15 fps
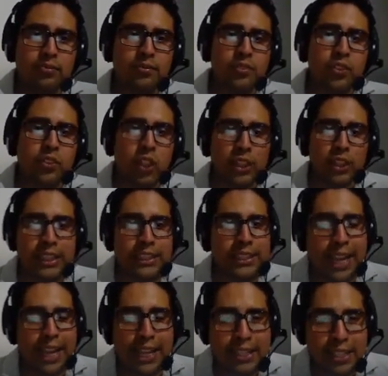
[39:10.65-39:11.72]
So in this
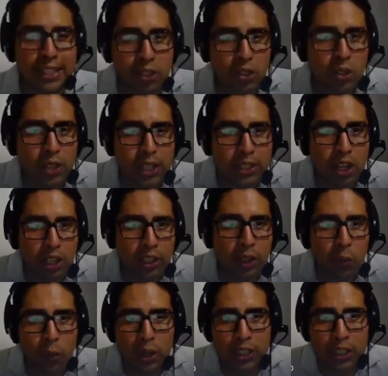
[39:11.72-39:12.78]
case, the students are the
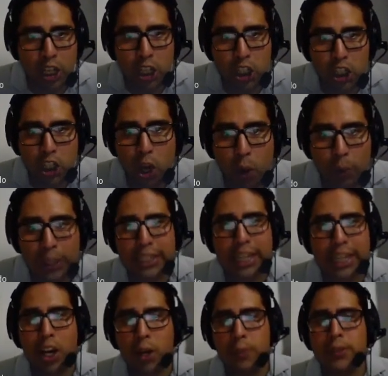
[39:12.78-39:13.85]
ones that are showing the
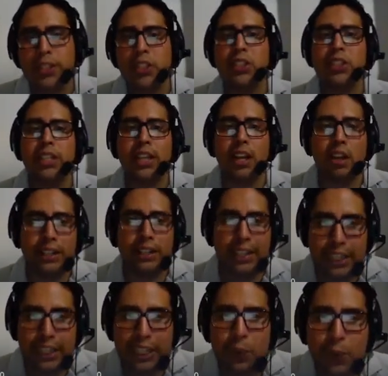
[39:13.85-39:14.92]
options, they are
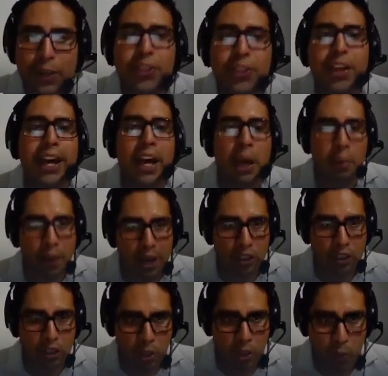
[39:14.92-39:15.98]
dealing with them, and
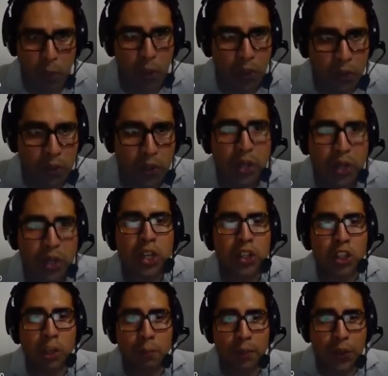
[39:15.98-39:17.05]
so on.
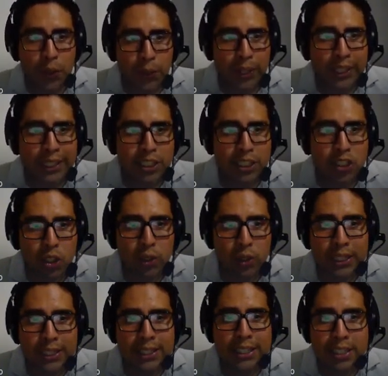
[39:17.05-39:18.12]
Number three, the
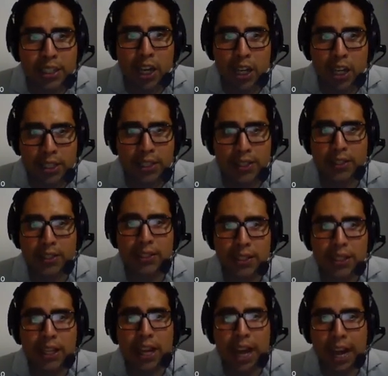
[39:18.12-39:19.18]
students discuss
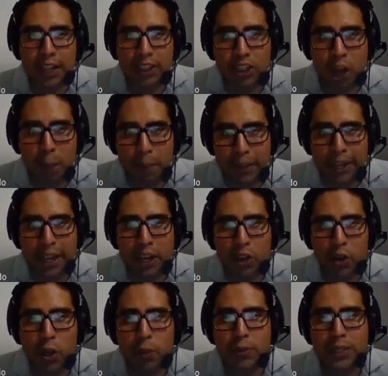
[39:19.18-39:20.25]
a topic in
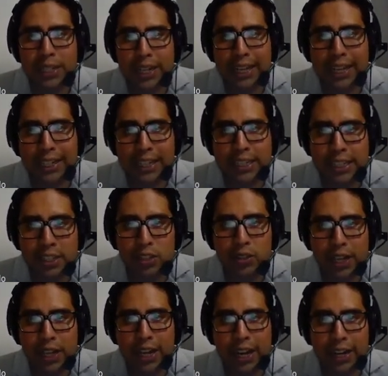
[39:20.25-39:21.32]
groups and I listen to
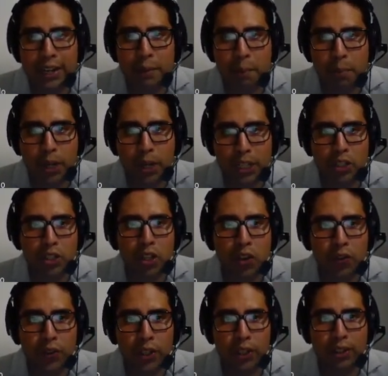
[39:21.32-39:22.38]
get an impression
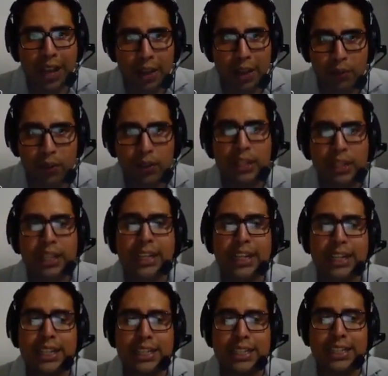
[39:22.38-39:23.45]
of their level. In
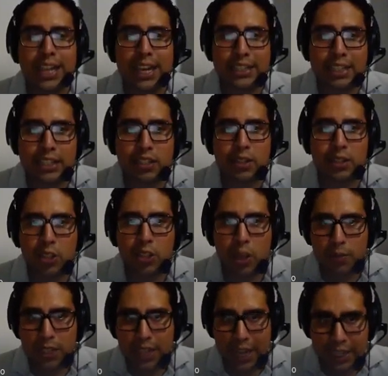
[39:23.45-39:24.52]
this case, it's
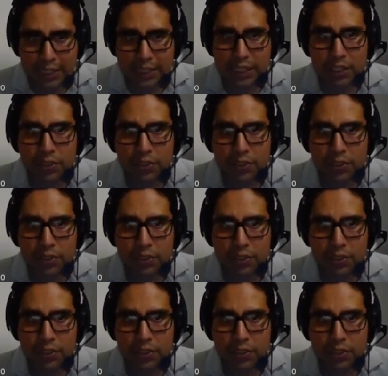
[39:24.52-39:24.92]
subjective